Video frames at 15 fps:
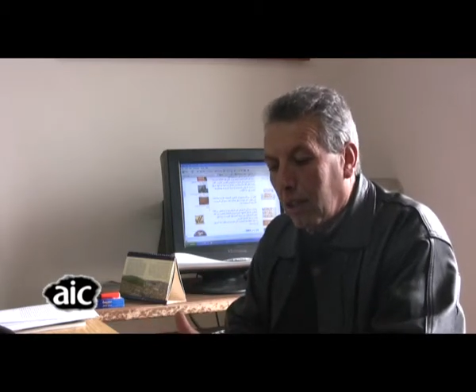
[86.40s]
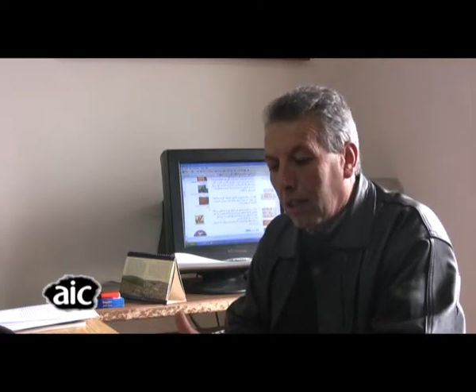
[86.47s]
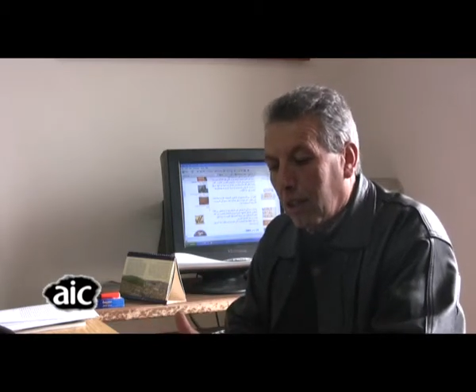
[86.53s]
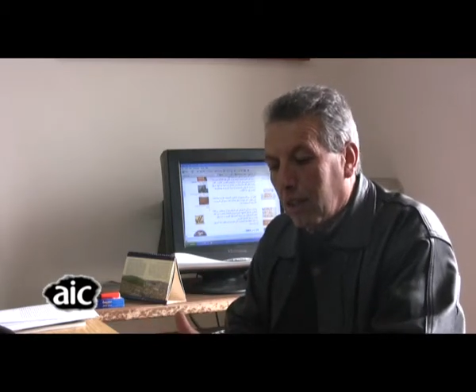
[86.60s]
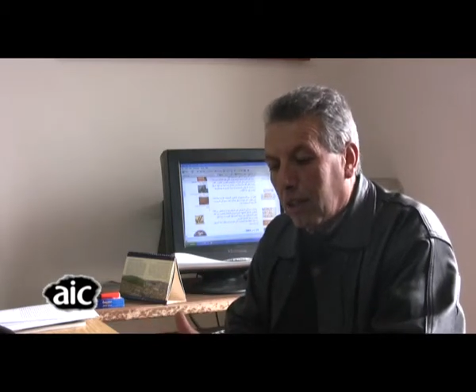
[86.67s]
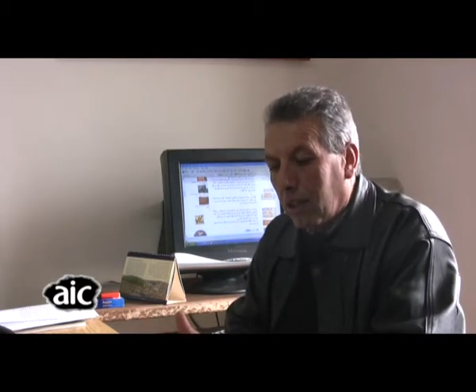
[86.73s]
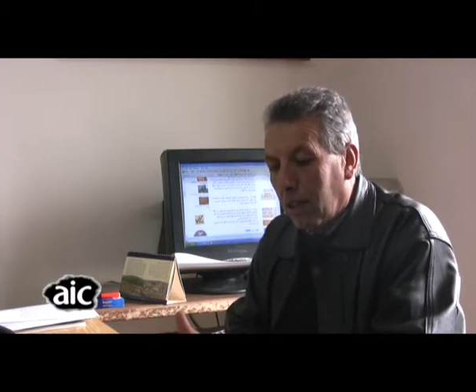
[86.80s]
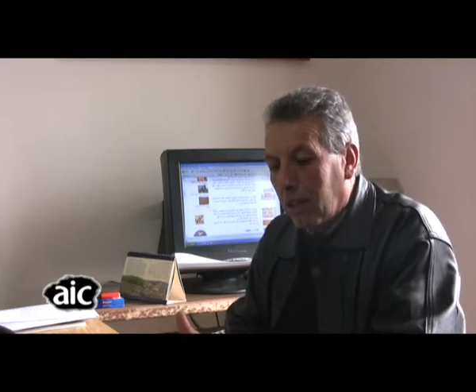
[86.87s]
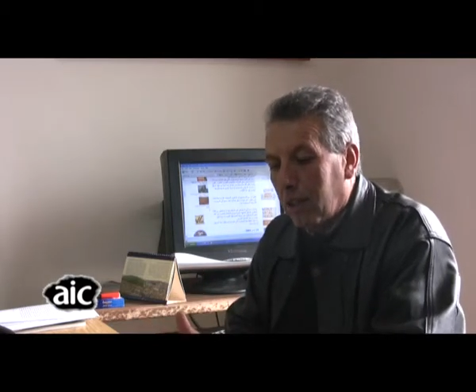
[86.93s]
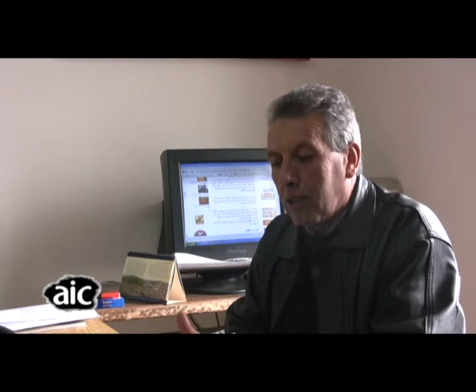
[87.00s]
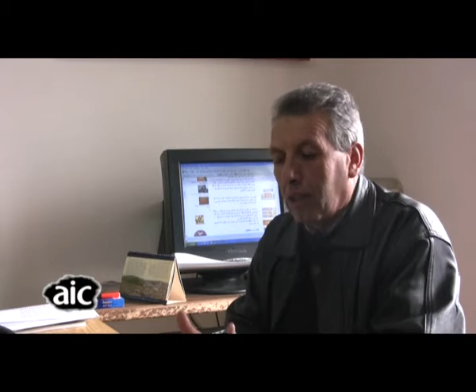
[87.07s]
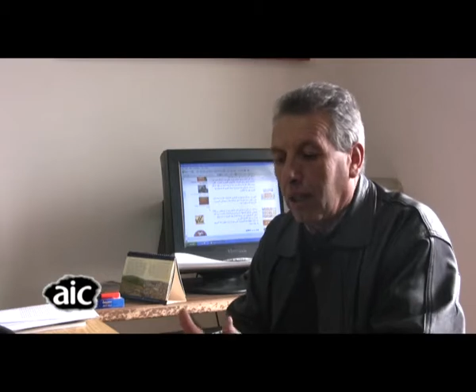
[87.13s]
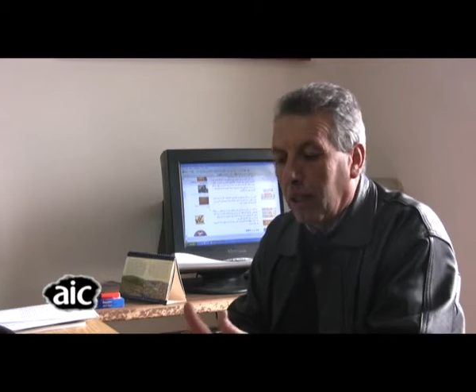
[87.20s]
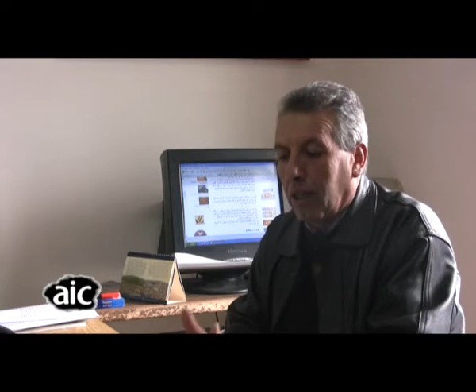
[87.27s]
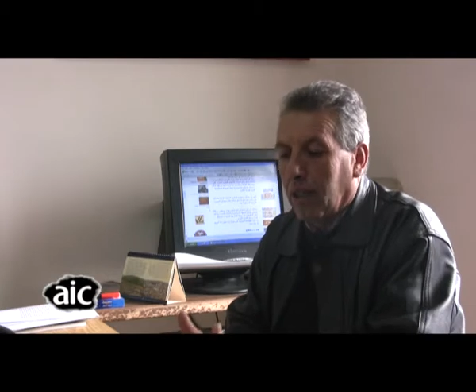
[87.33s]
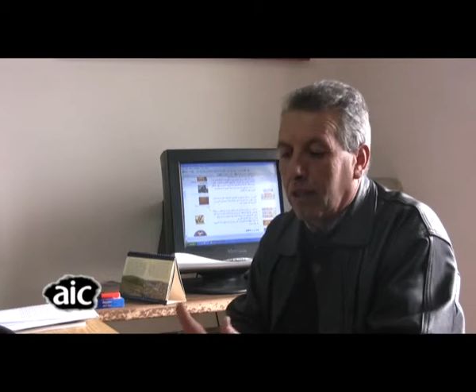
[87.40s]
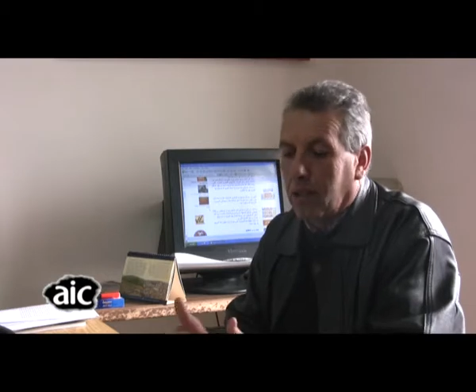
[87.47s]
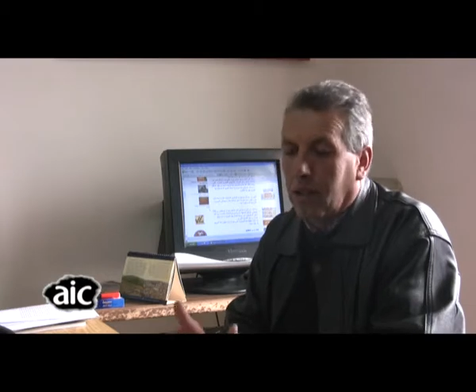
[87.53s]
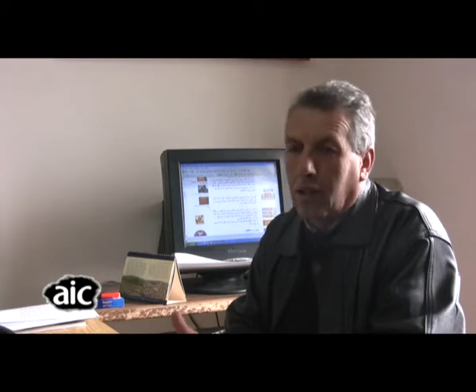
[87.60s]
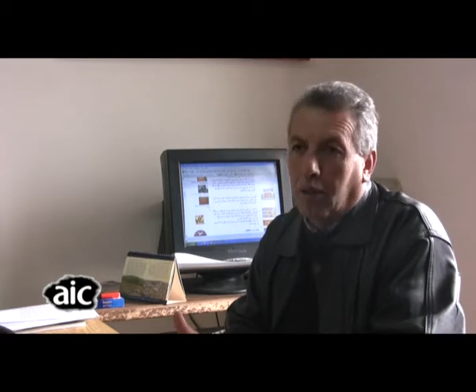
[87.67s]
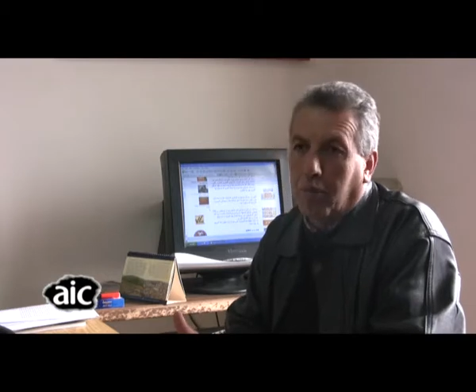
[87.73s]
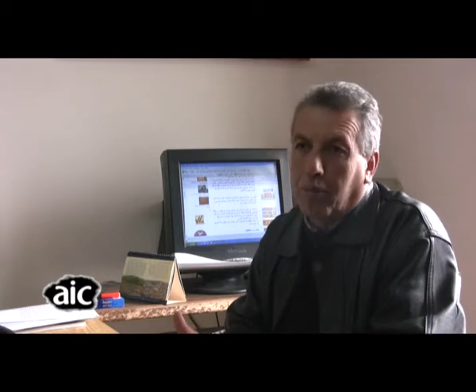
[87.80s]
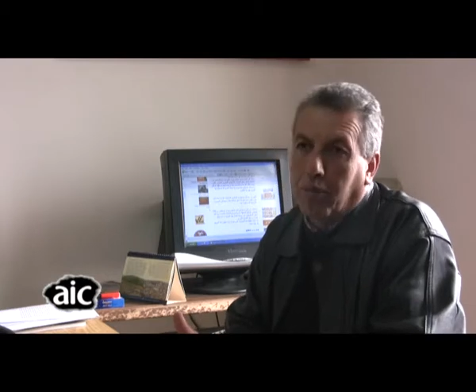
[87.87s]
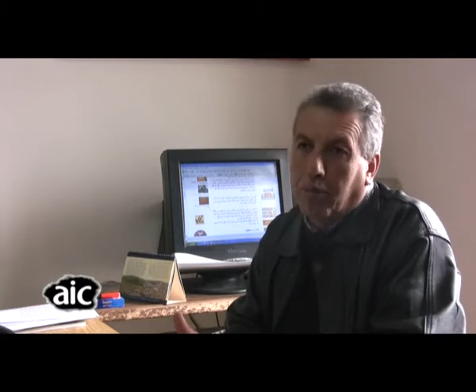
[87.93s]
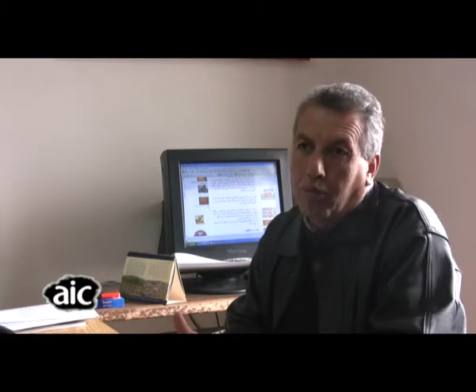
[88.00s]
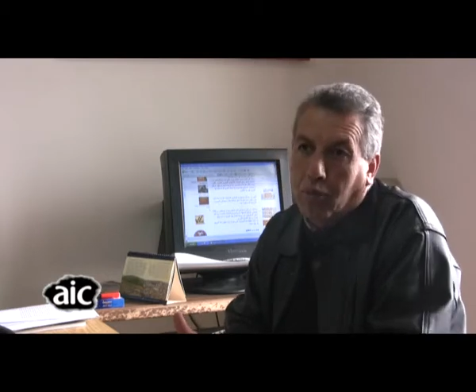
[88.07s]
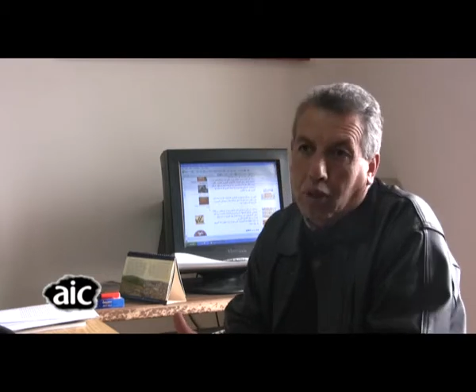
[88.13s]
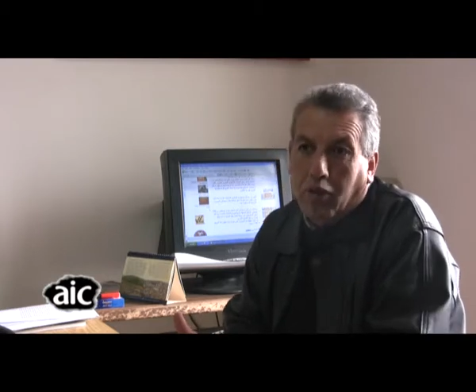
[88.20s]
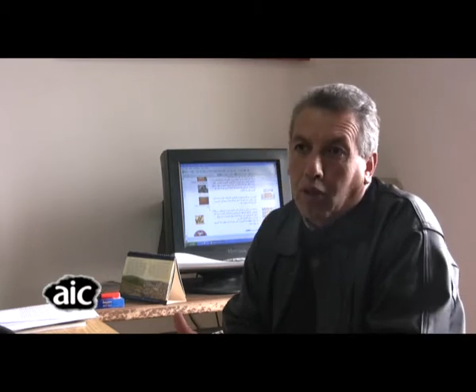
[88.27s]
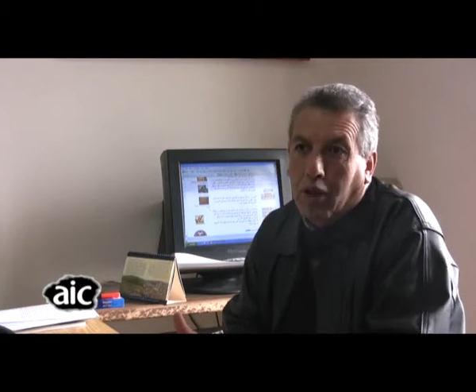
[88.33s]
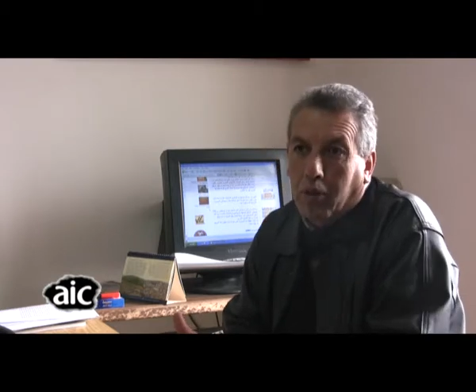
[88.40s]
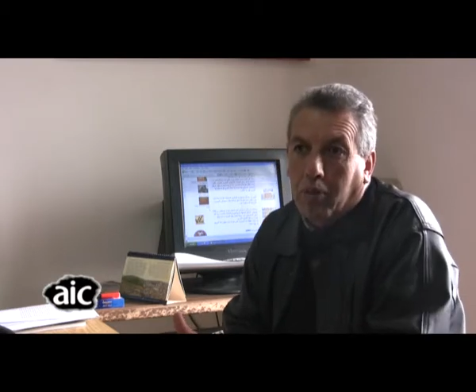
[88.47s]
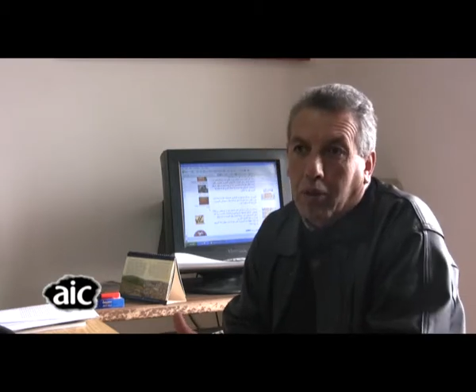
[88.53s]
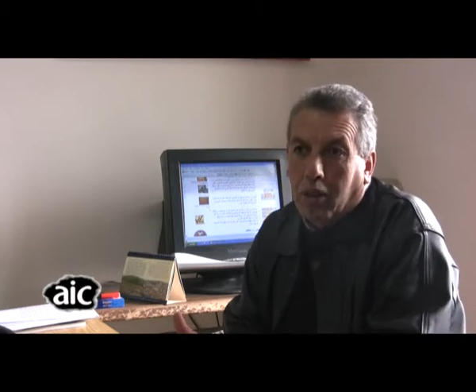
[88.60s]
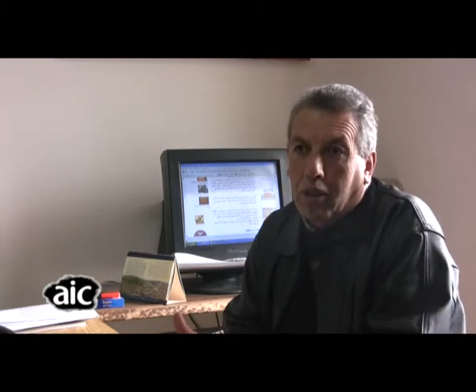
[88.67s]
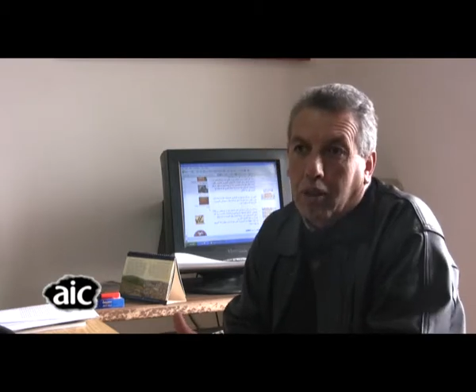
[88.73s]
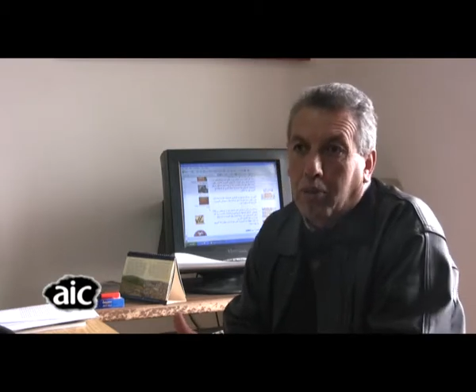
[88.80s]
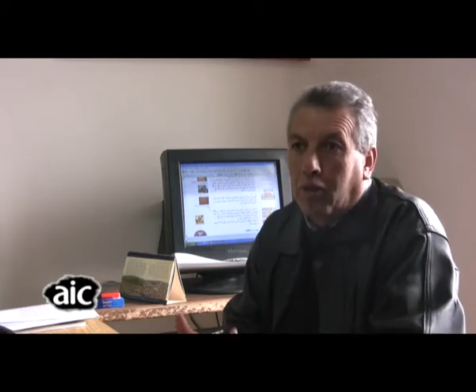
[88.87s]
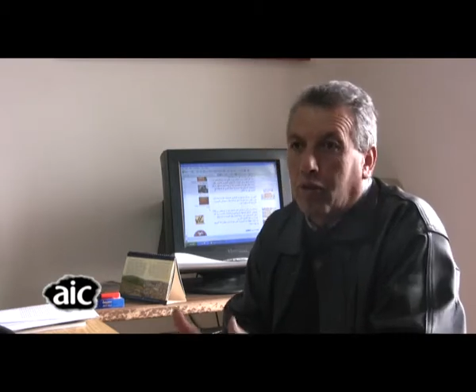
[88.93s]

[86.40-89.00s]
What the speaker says: attacks against the farmers,